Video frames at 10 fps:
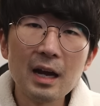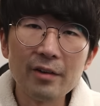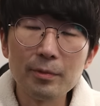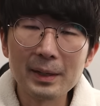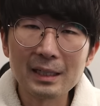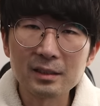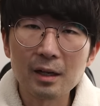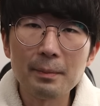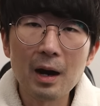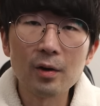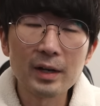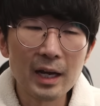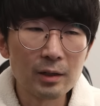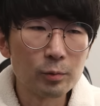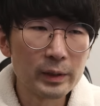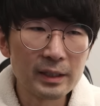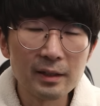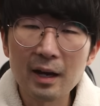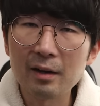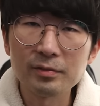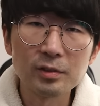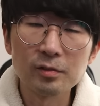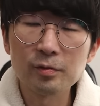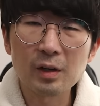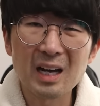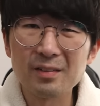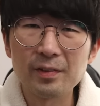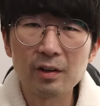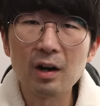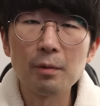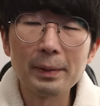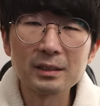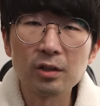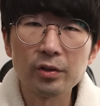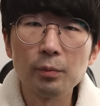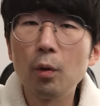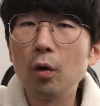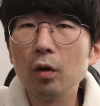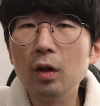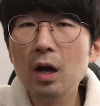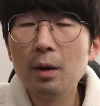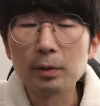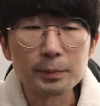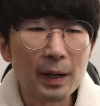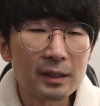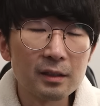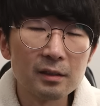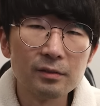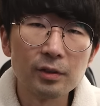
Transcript: everybody has to come out, and we have to kind of figure out based on your moral perspective,